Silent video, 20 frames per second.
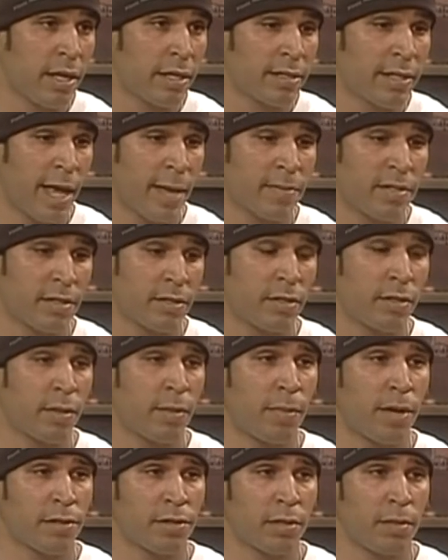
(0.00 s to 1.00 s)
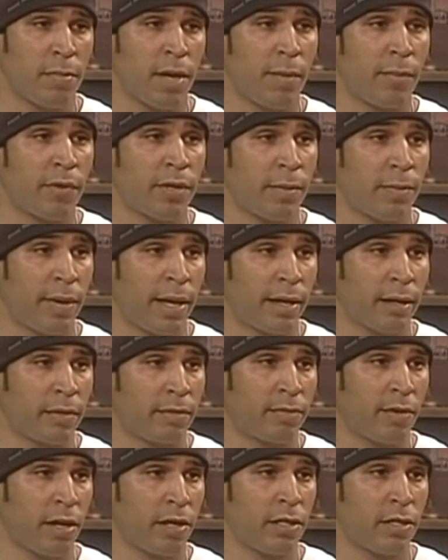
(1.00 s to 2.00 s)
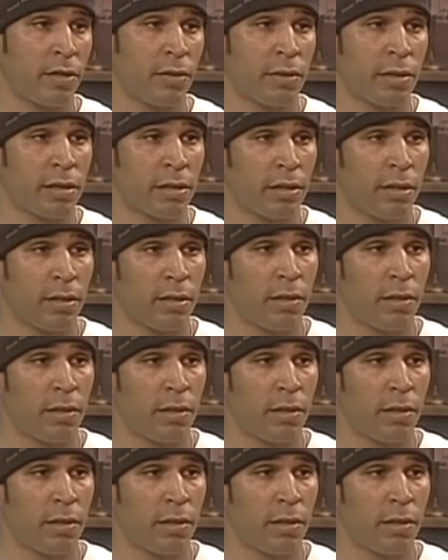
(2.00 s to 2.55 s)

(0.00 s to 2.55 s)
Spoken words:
taps into the muscle memory bank of our youth,